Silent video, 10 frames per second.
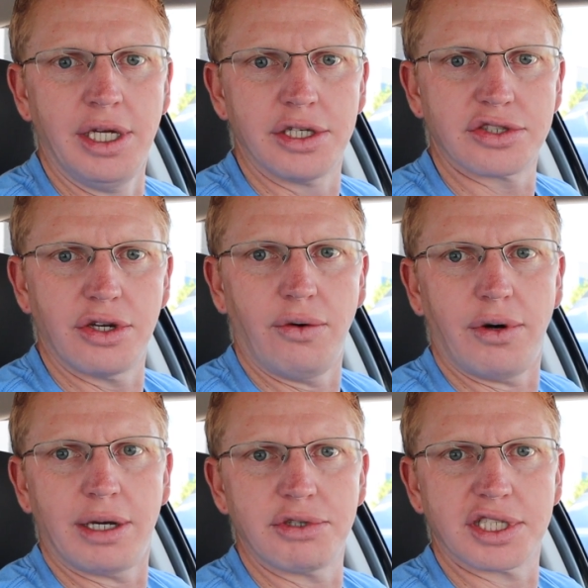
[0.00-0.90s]
So
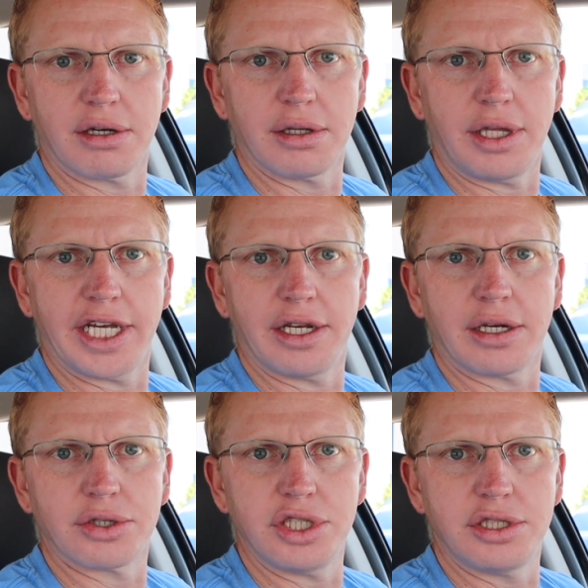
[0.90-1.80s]
I'm just here at Lion
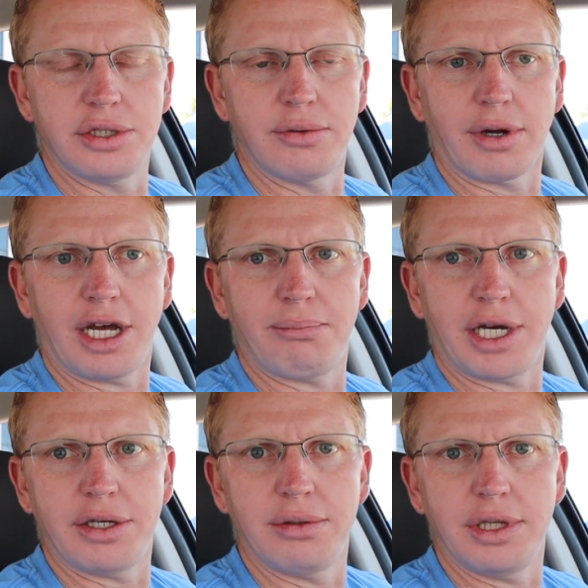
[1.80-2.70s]
Energy to grab
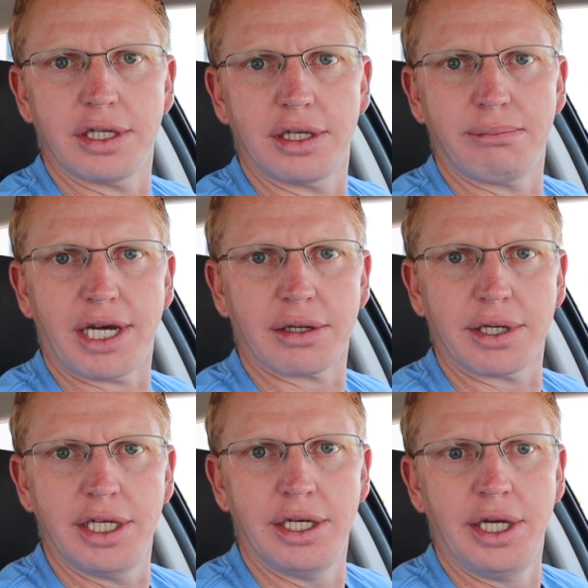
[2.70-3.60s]
my new lithium battery,